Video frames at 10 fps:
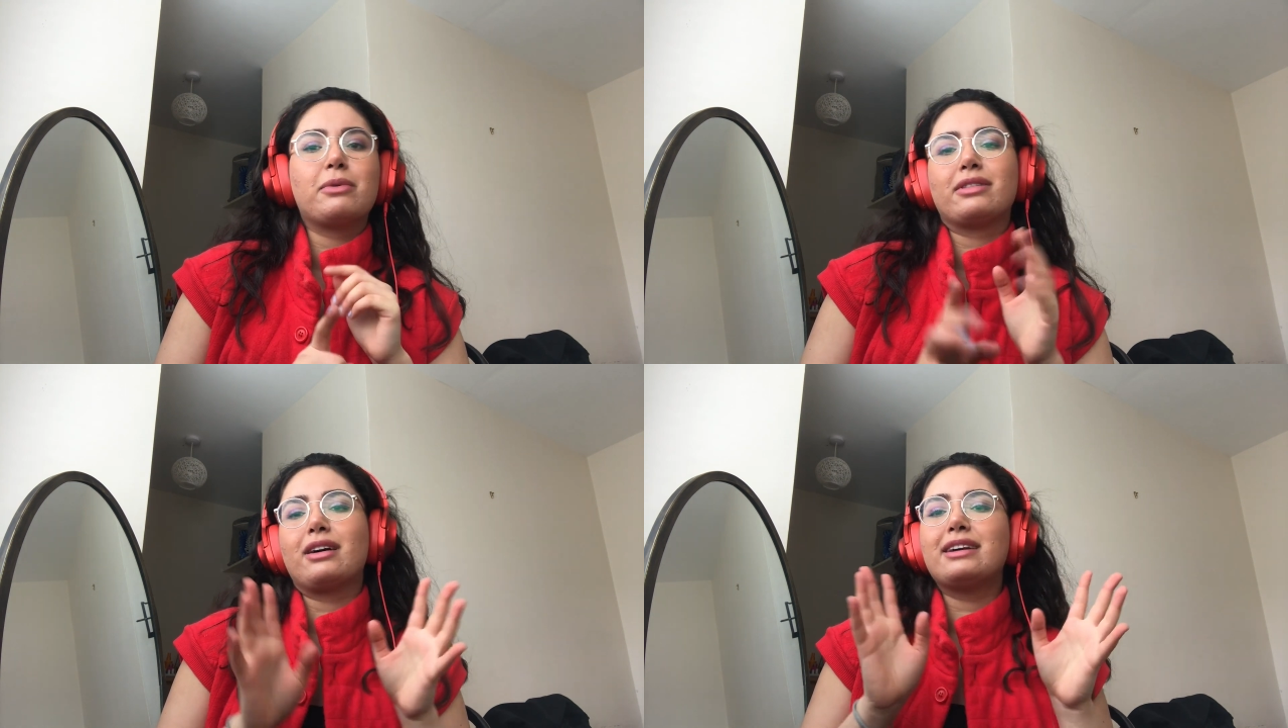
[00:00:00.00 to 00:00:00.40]

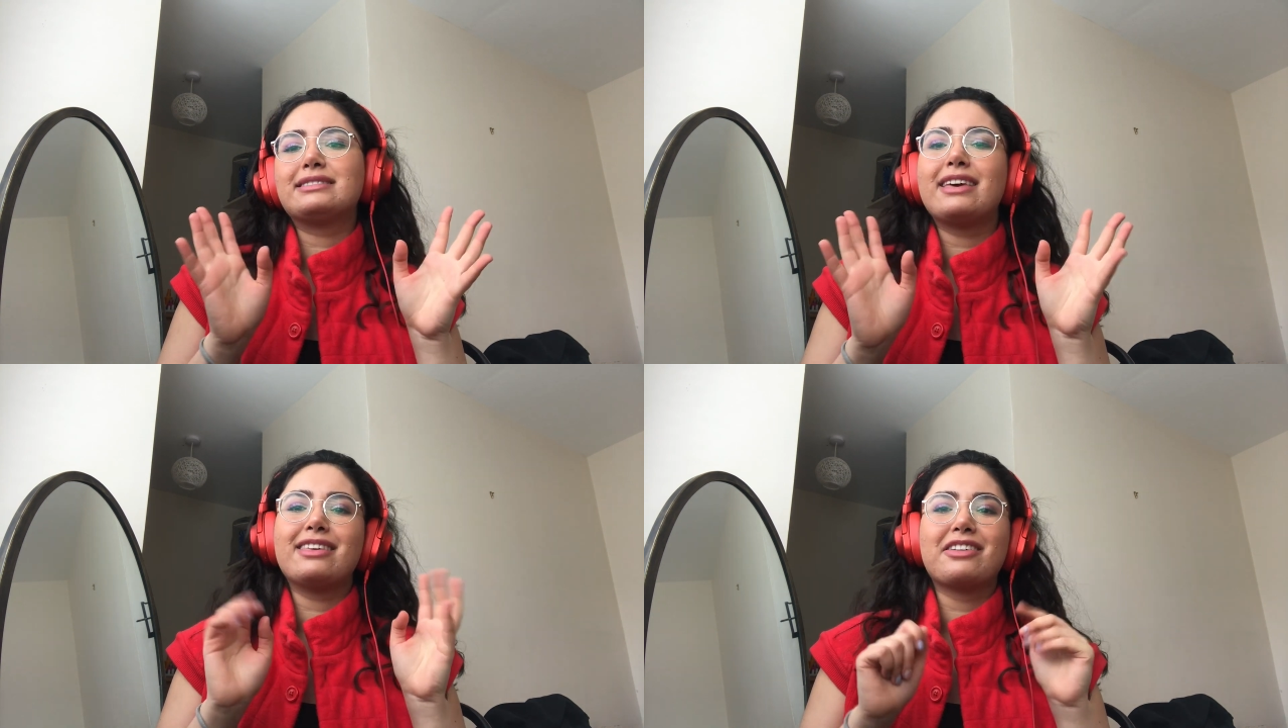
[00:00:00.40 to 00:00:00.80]
Well, I
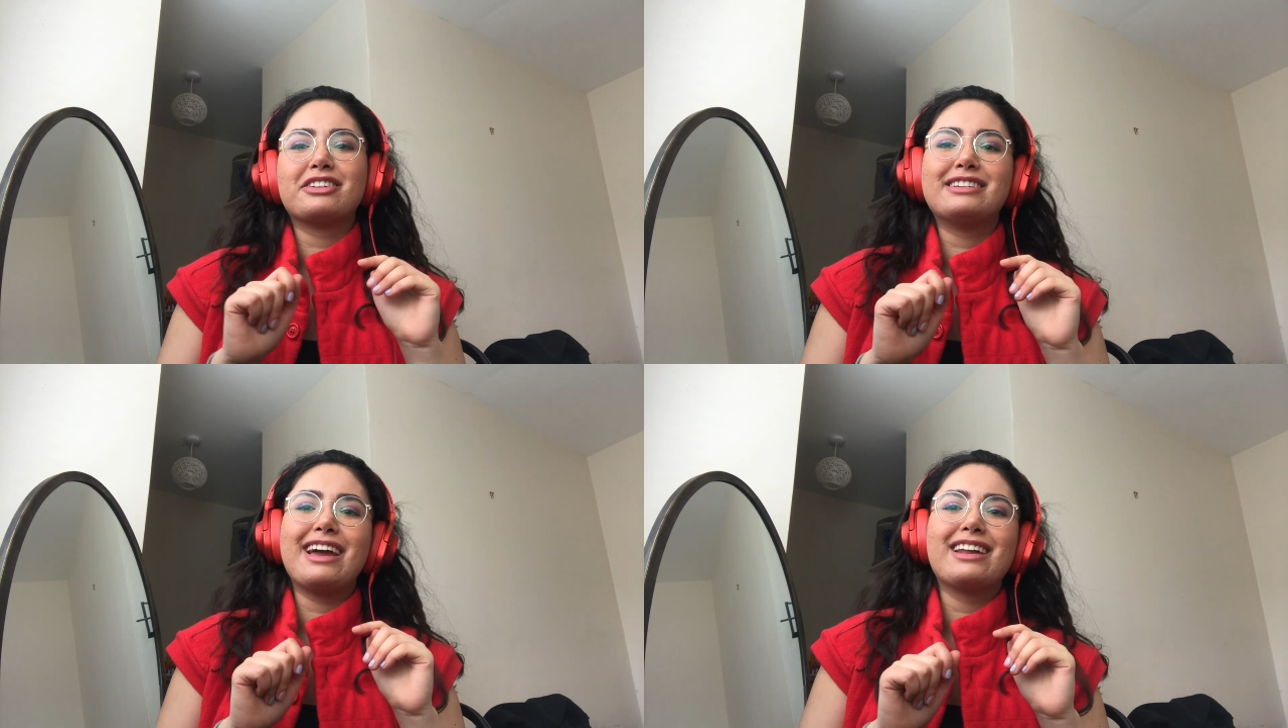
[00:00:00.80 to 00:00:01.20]
say the
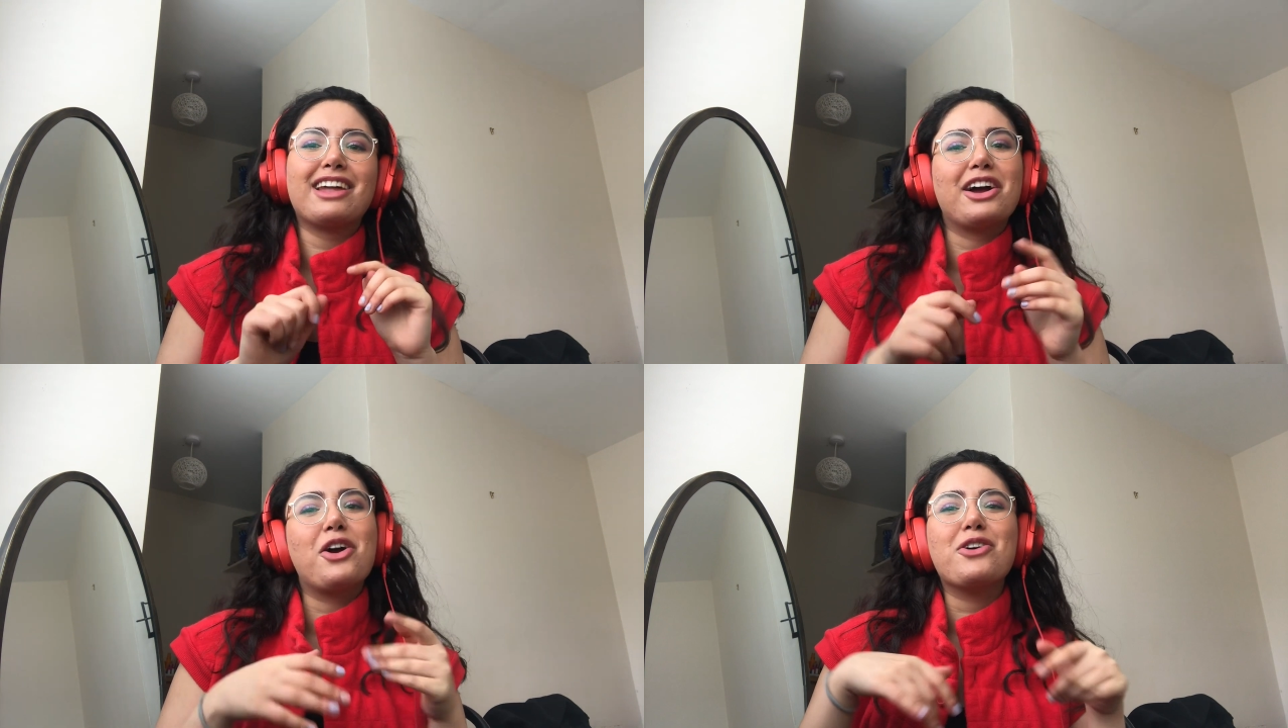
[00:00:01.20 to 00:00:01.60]
other day,
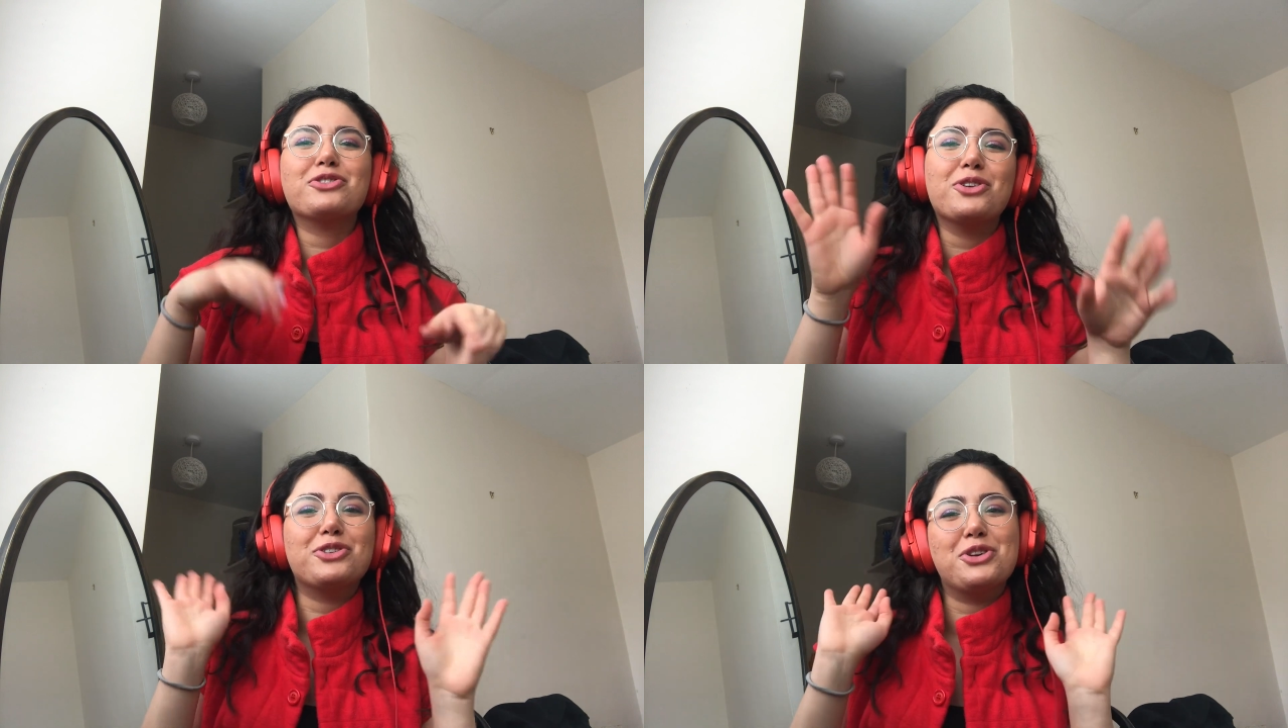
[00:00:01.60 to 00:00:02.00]
like
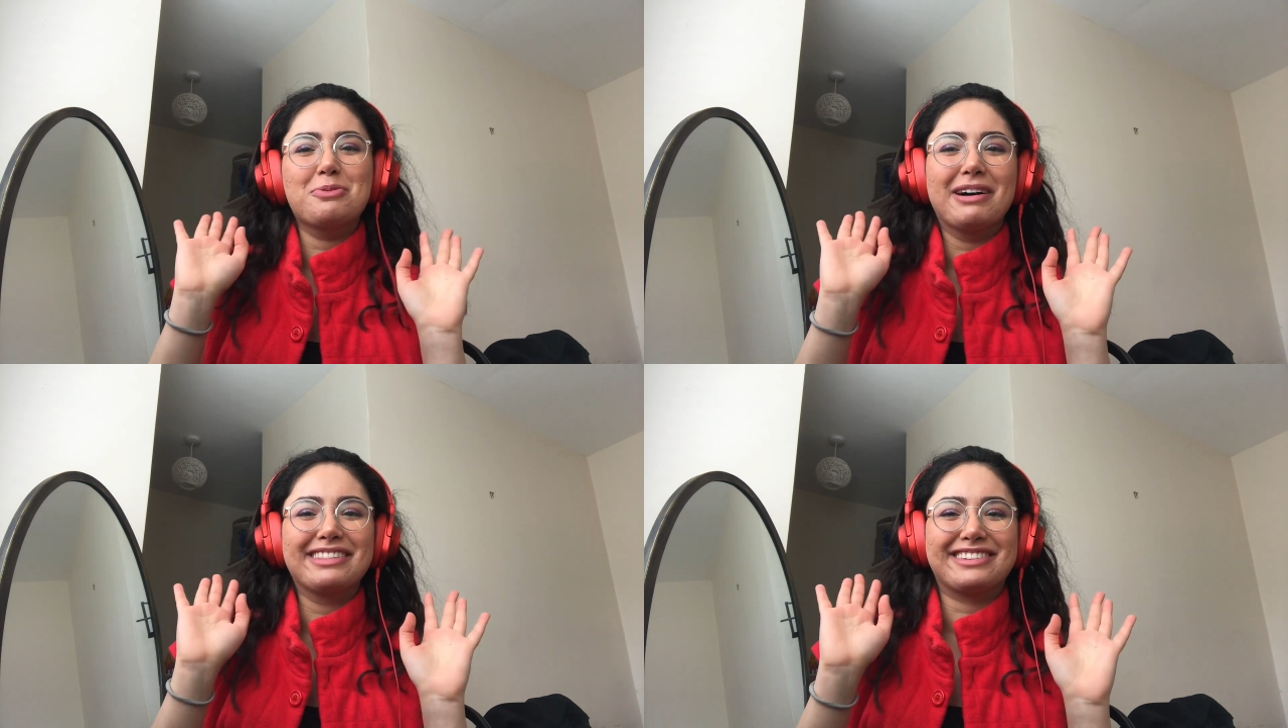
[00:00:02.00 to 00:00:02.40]
2
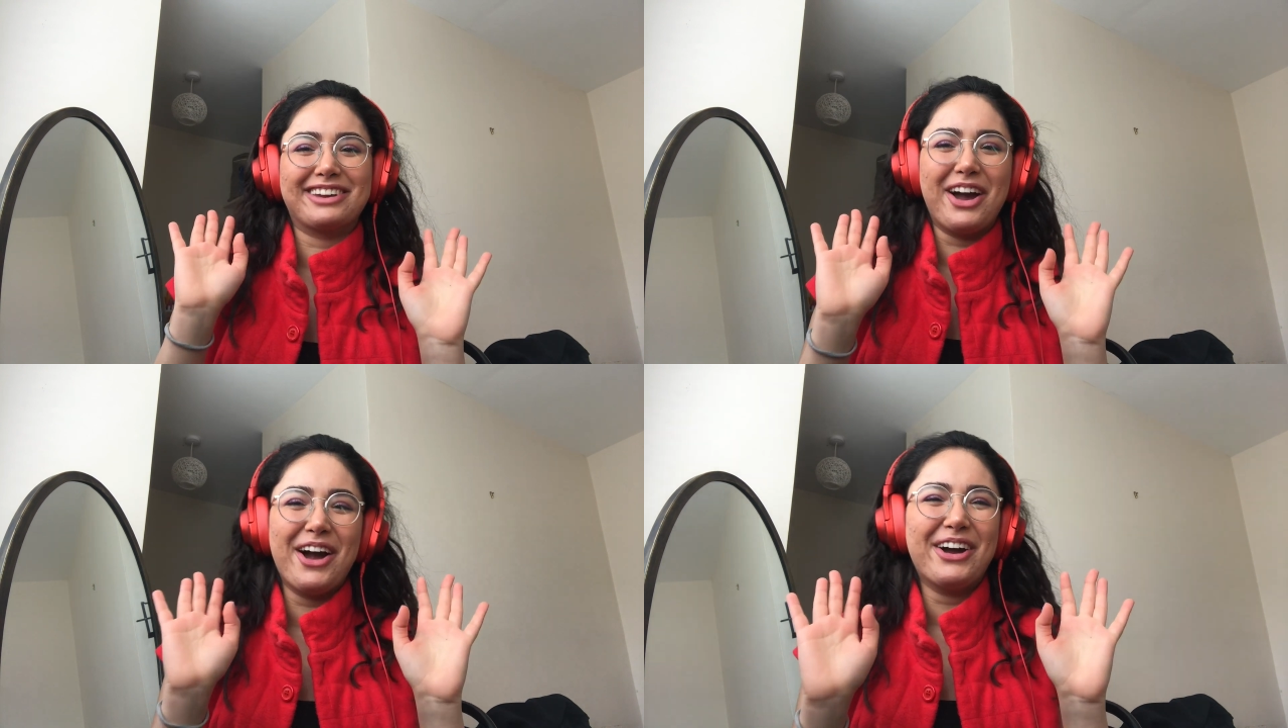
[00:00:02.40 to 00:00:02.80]
months ago.